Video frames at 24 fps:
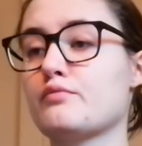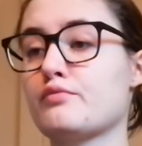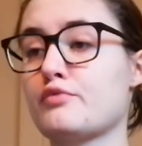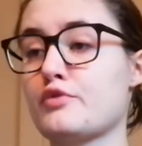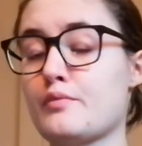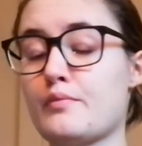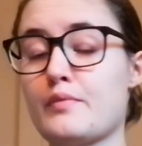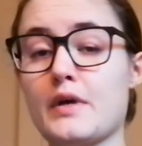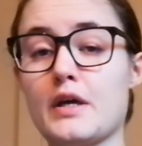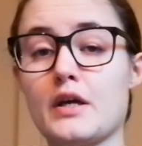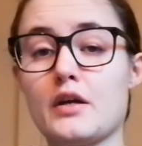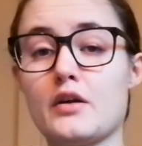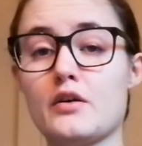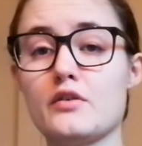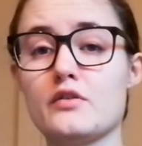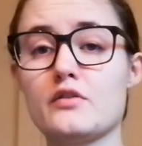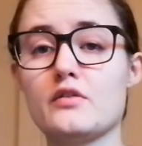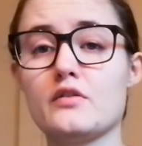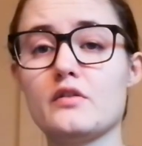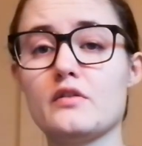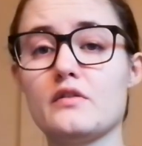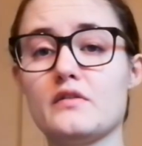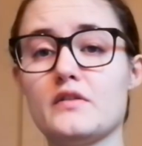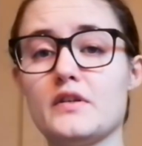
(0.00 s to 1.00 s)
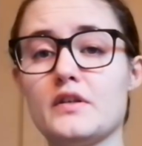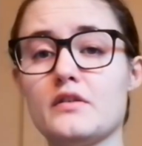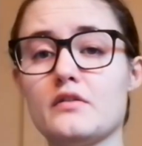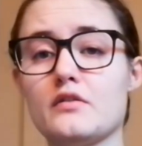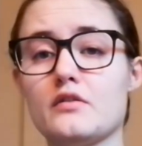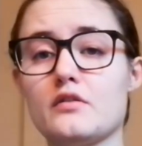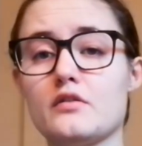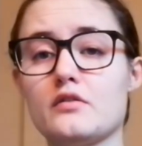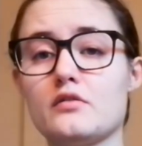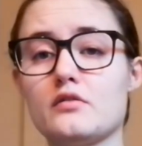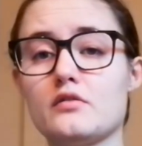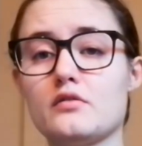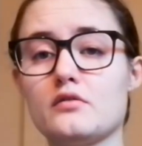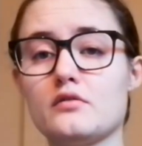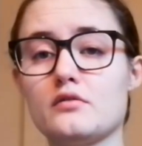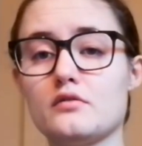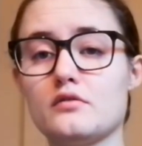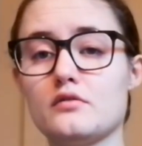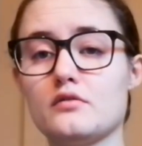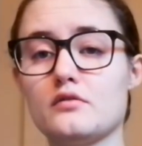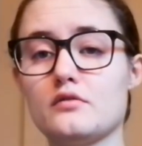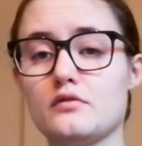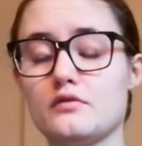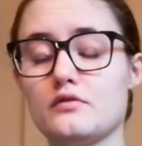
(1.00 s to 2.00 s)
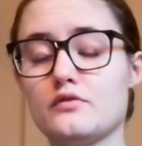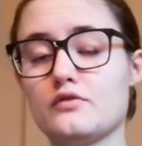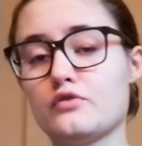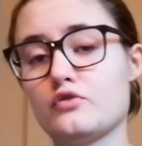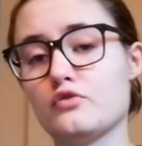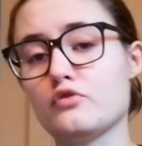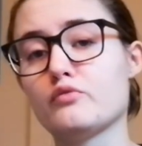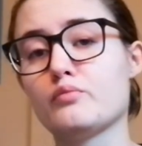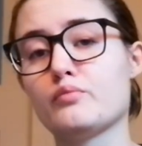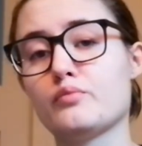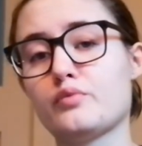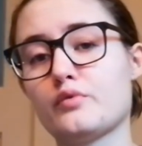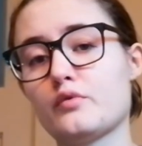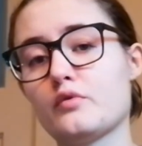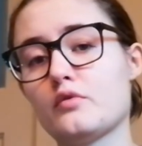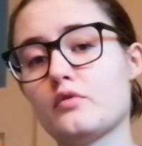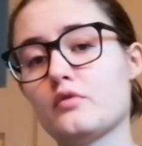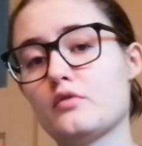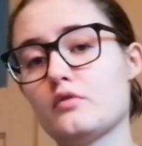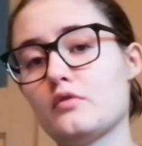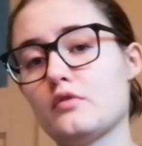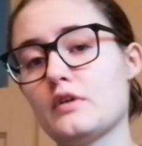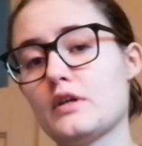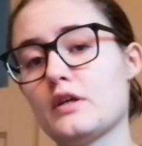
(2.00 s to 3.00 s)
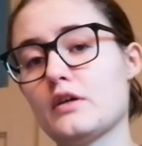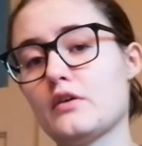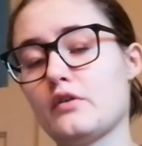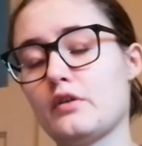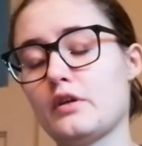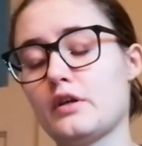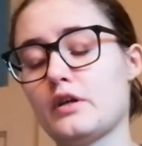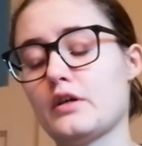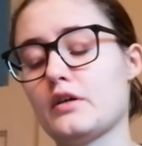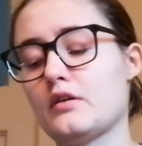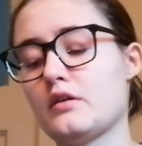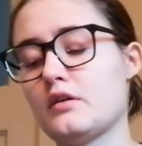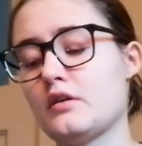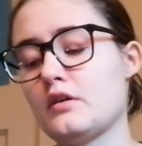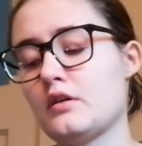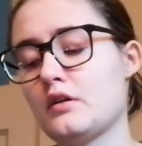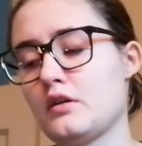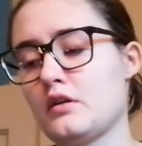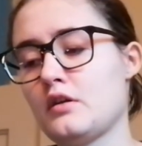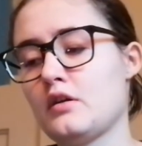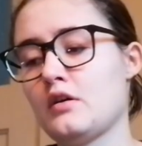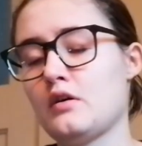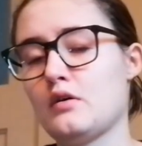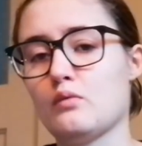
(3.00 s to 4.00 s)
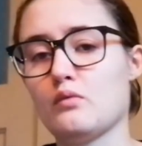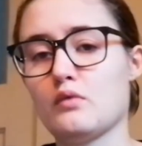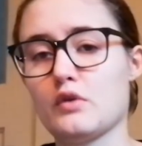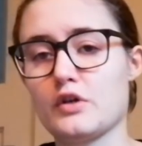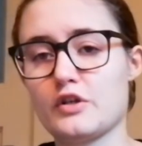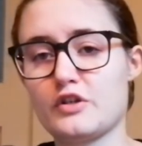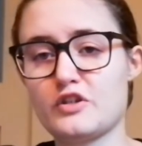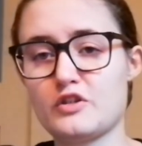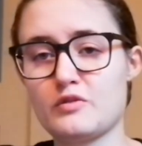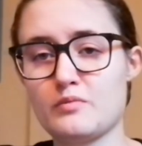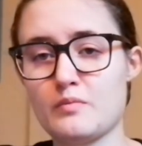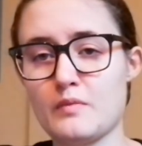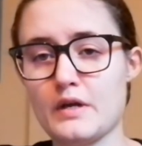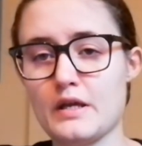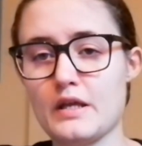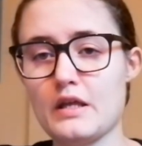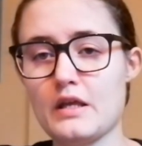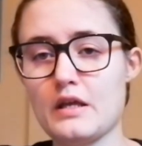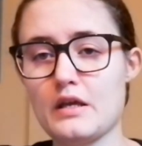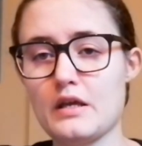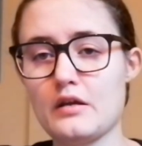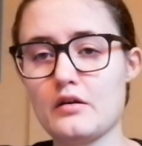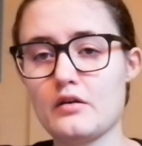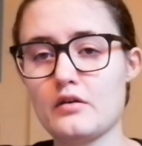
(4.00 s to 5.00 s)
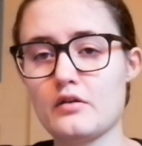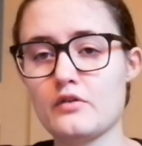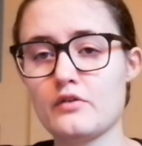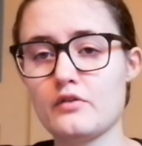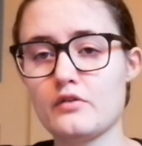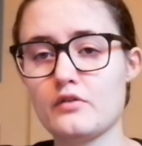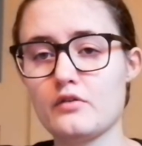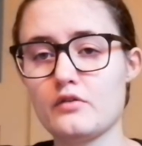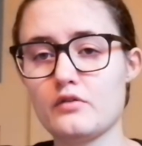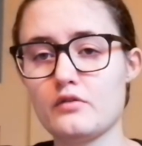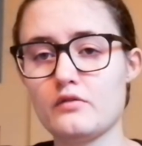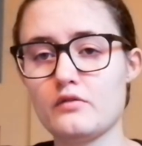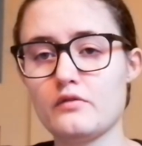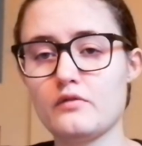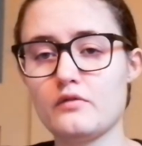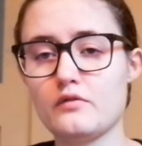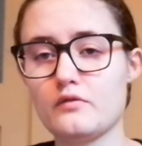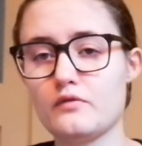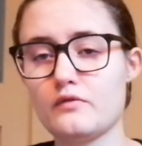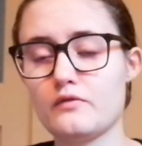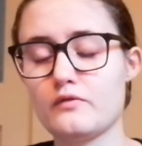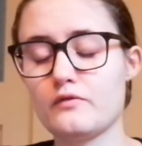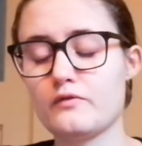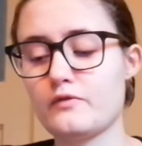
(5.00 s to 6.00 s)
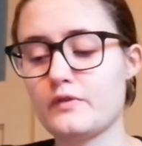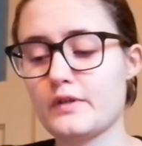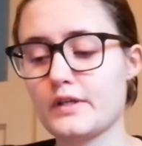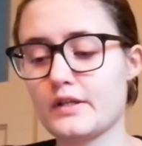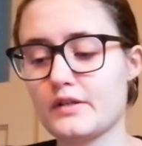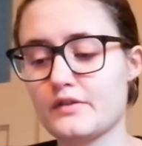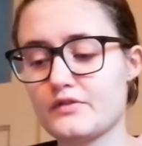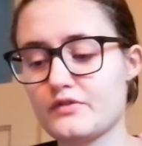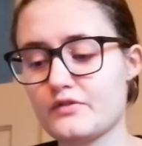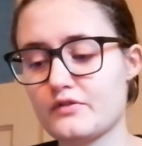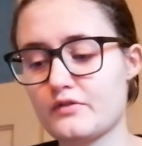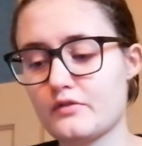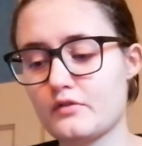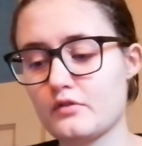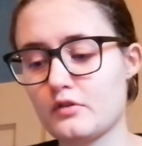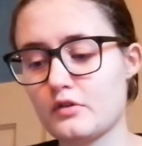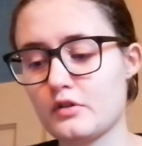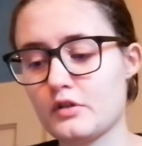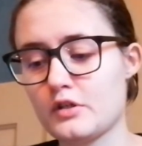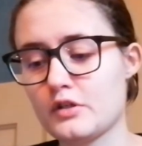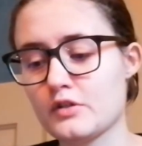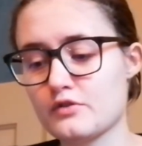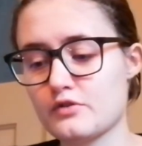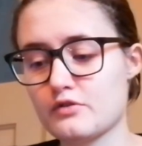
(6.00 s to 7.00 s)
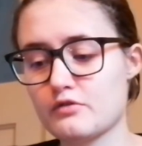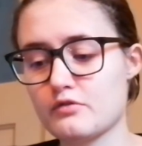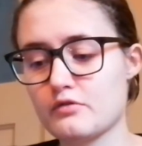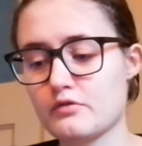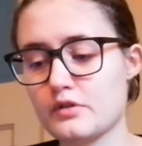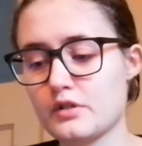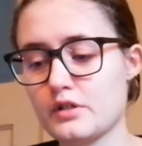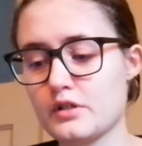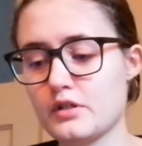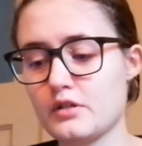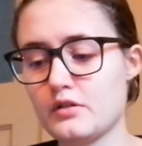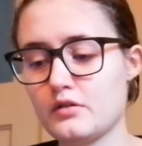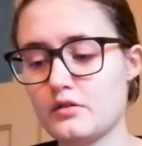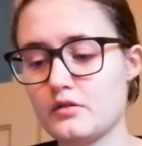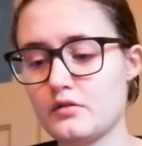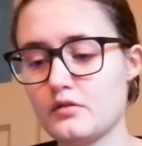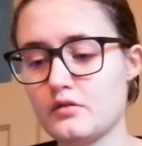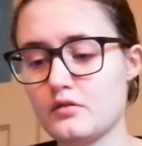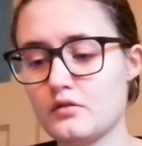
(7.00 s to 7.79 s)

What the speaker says: prepared dinner, soup, hell yeah, washed my hair, fixed the laundry.